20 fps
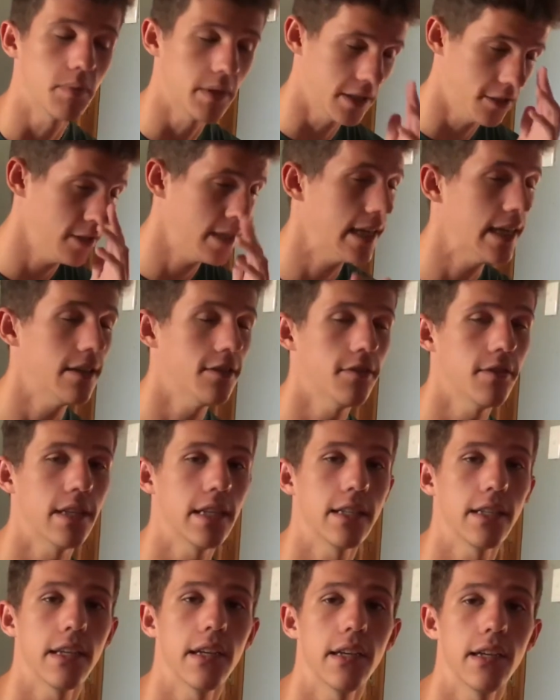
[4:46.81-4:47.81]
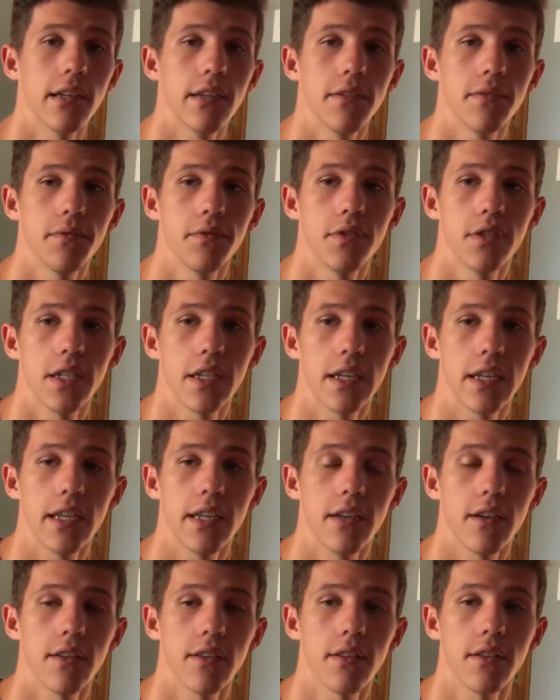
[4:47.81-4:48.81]
but you can do that, and if you check
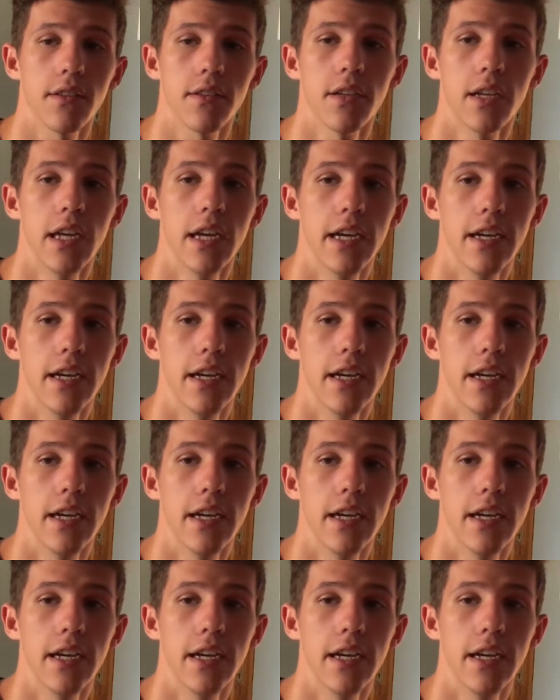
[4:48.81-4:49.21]
any other